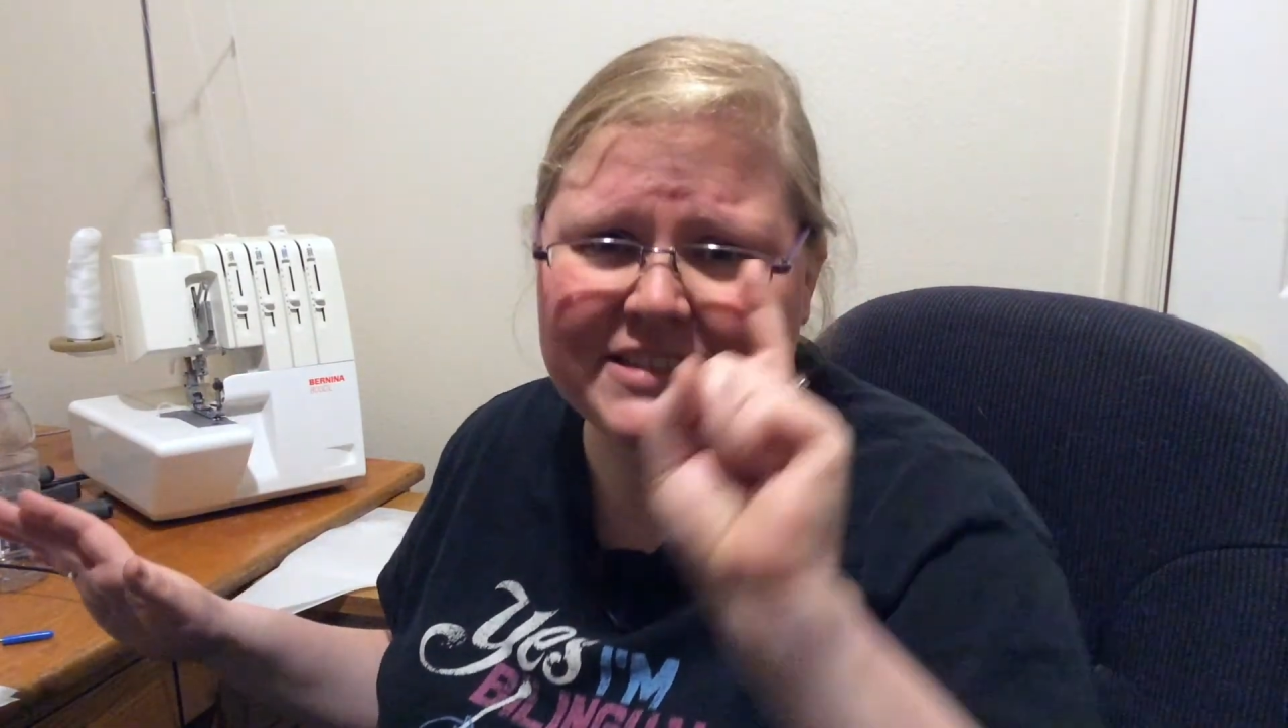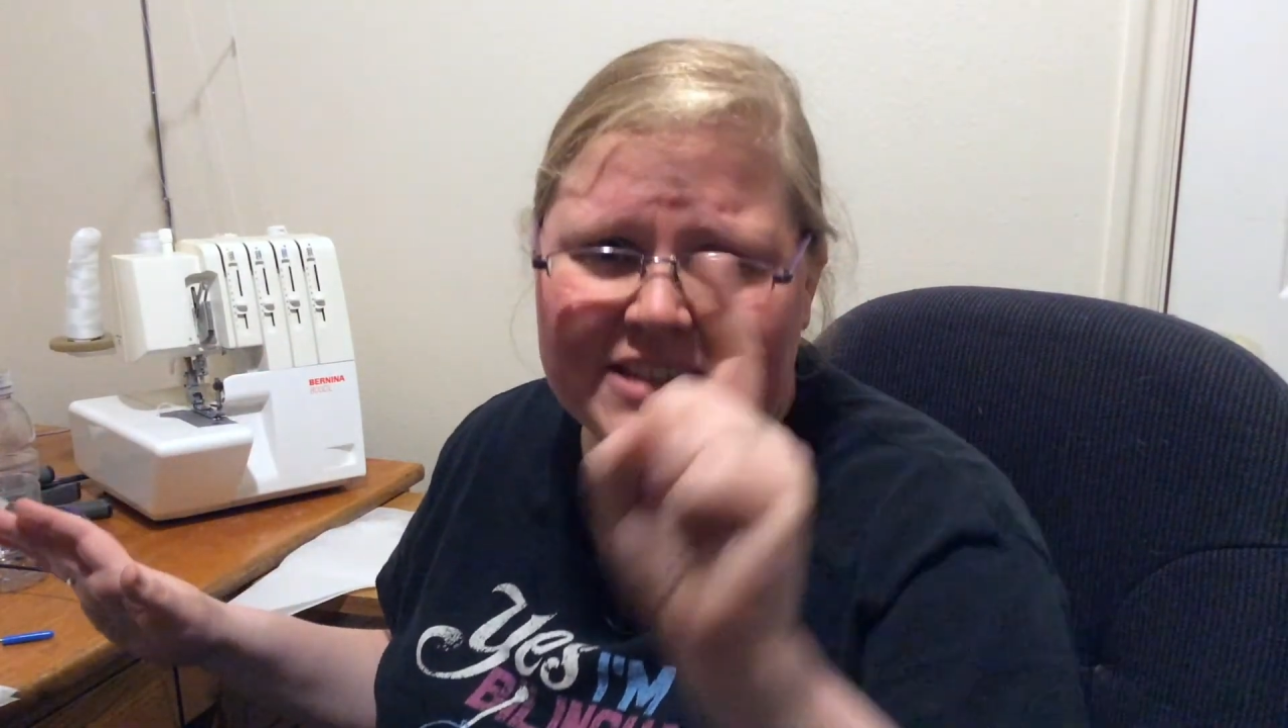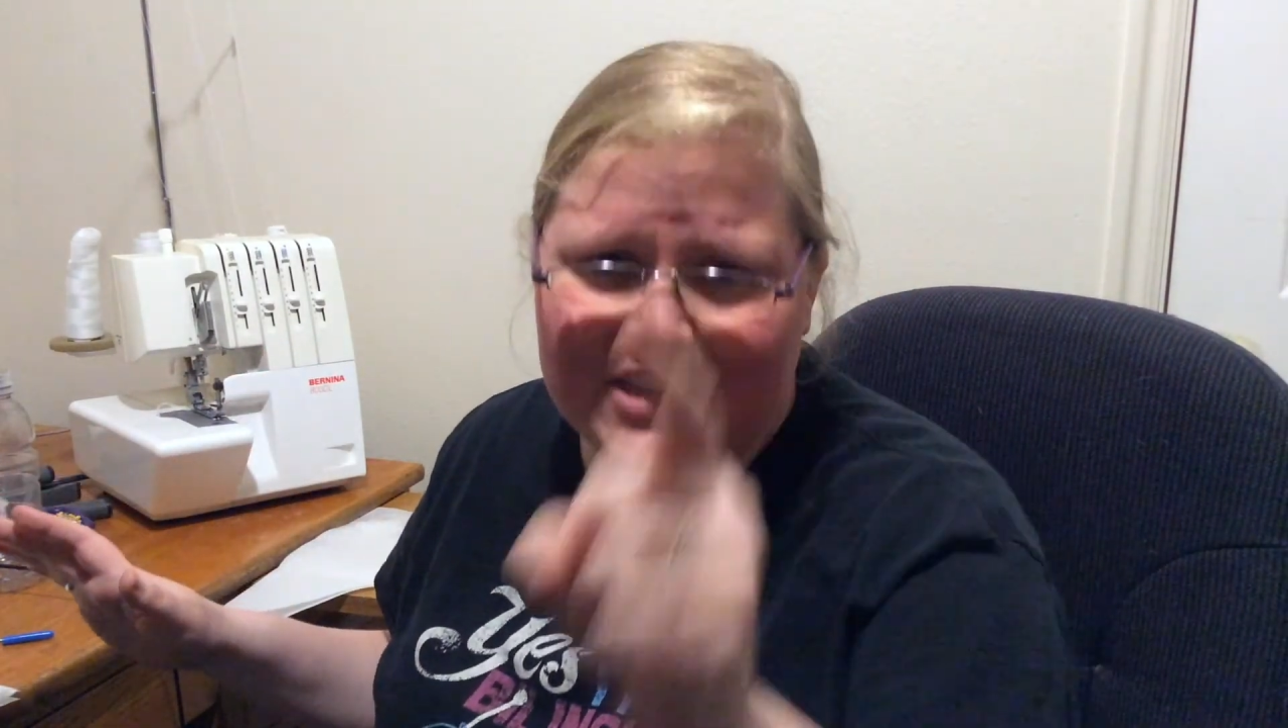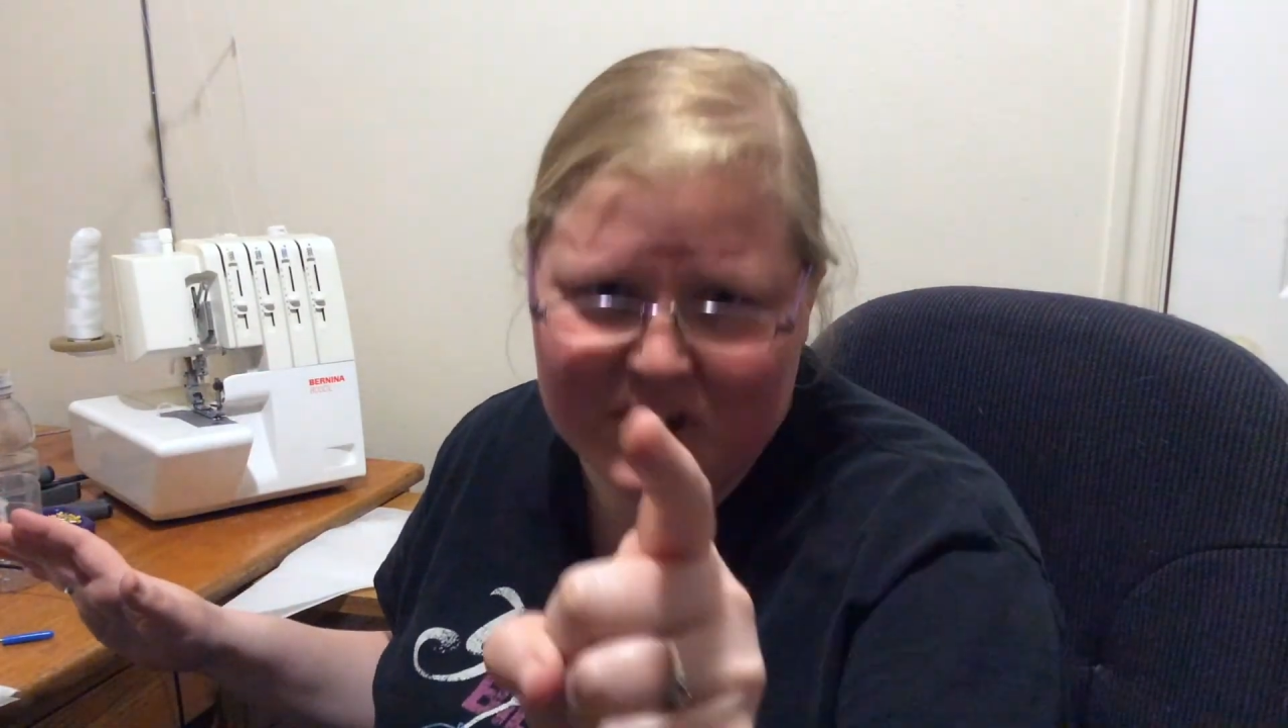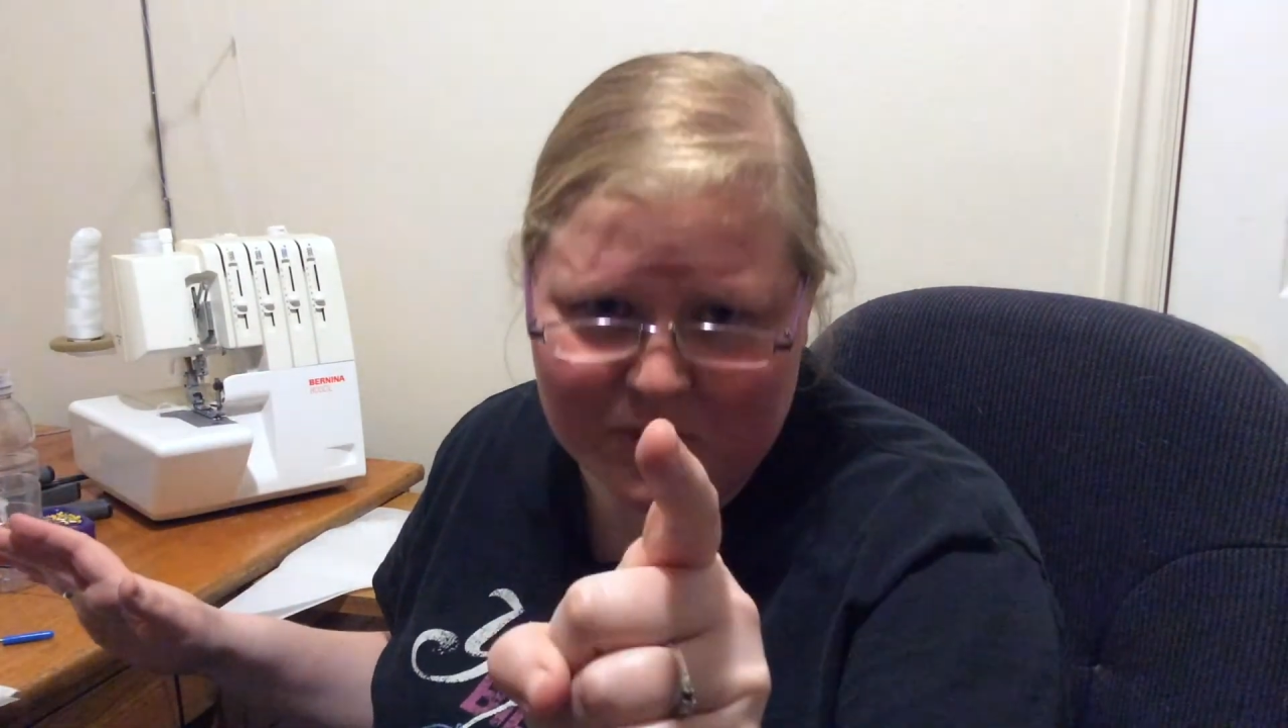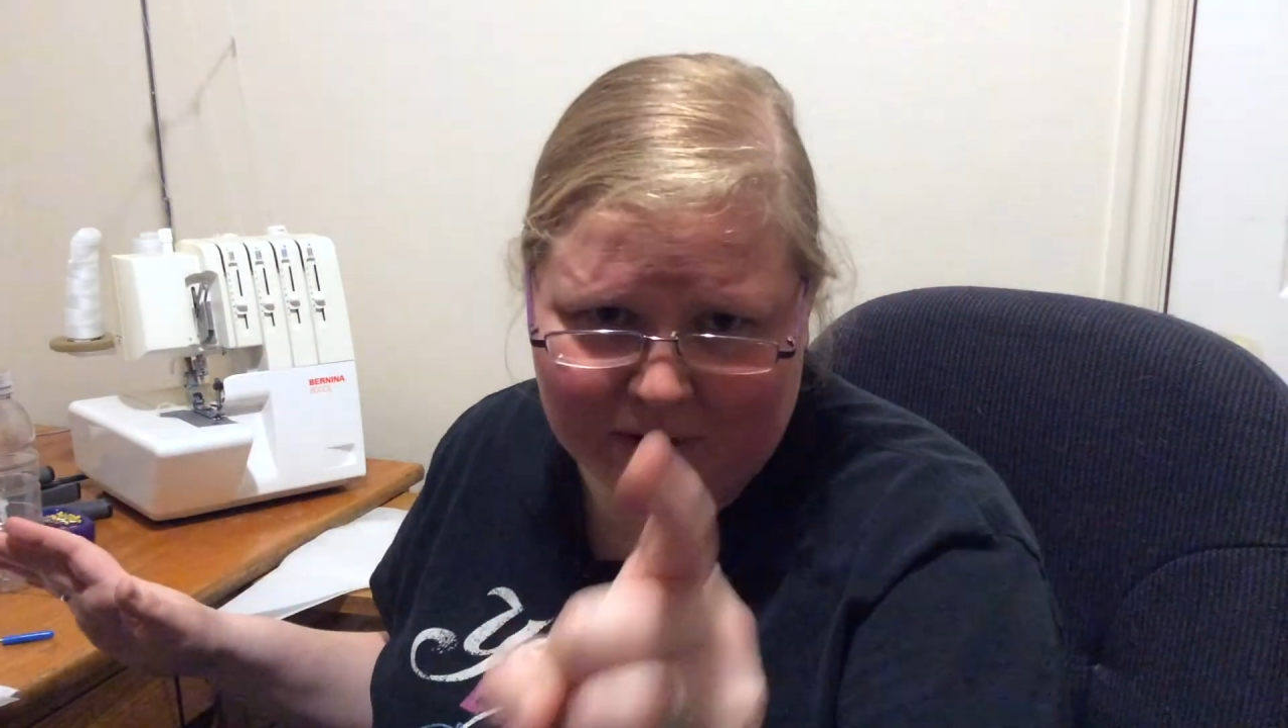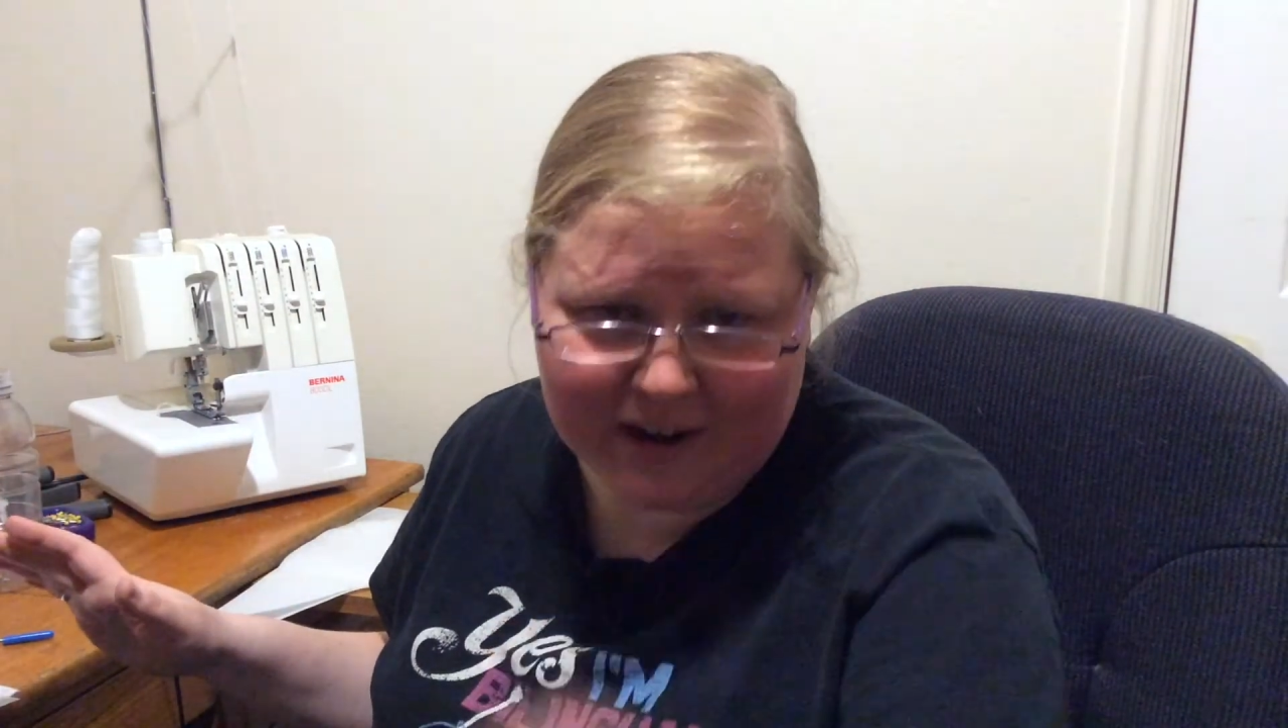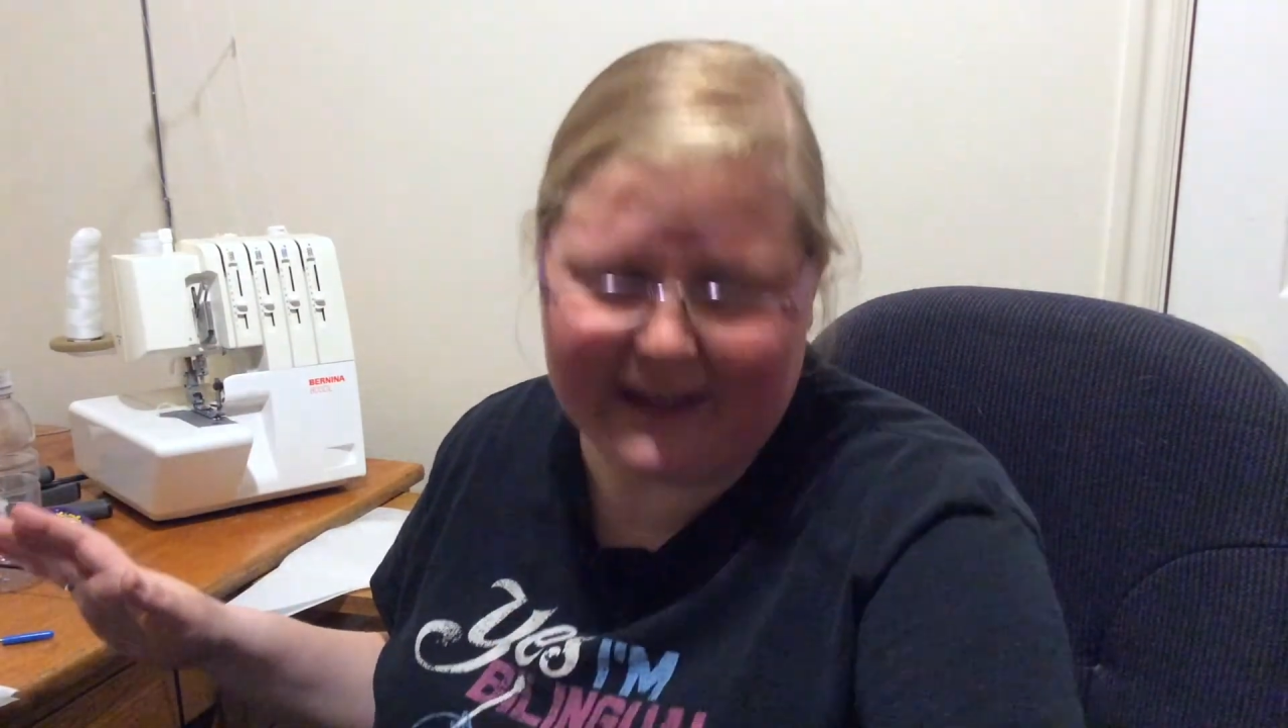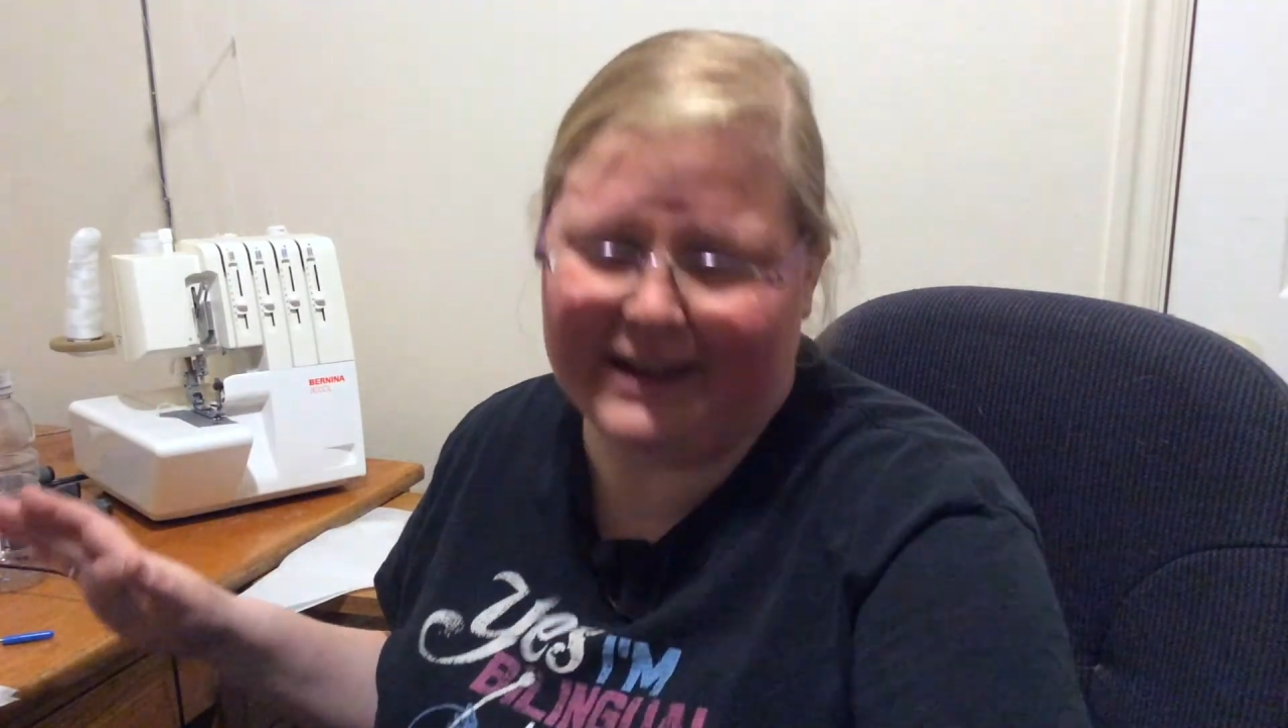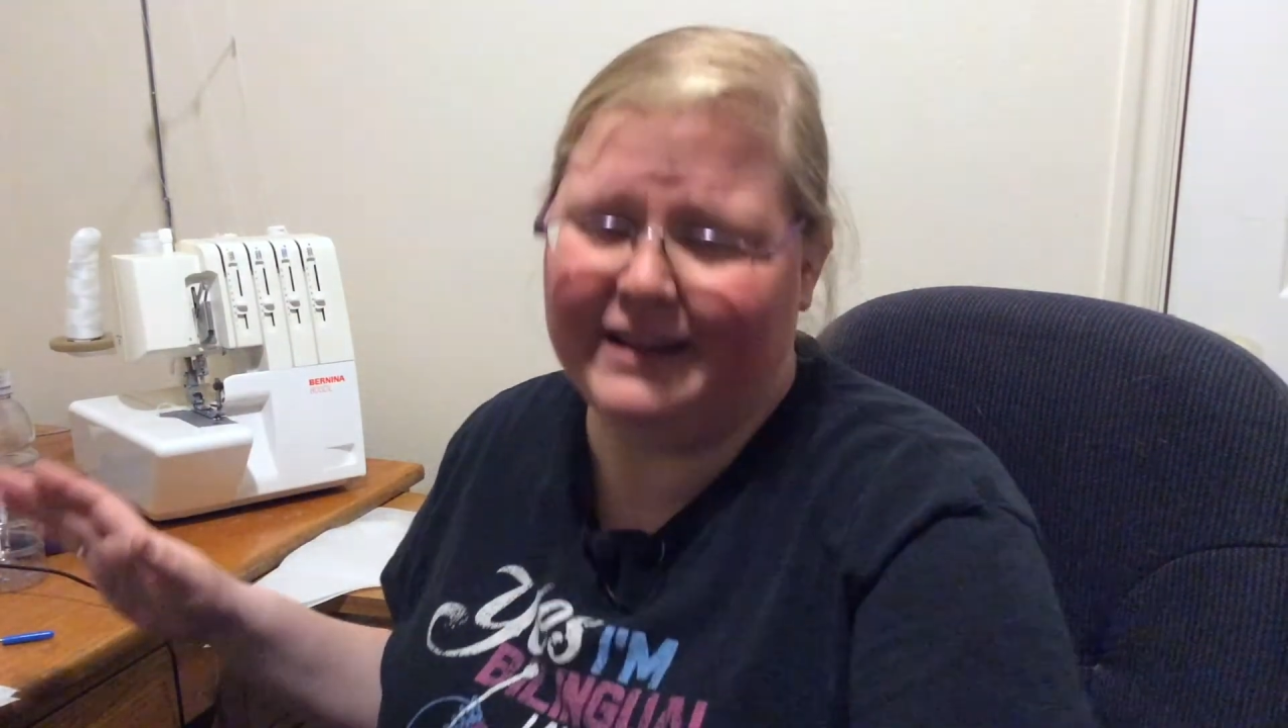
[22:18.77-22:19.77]
in your
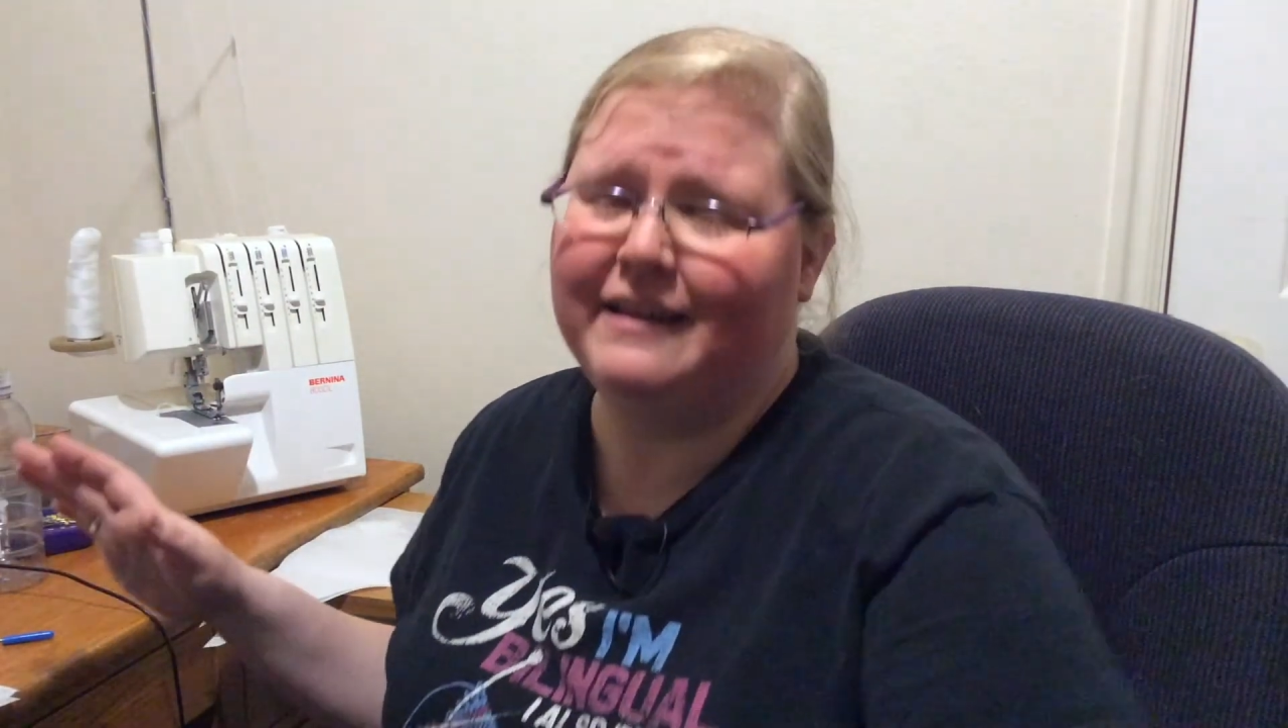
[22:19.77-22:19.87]
head.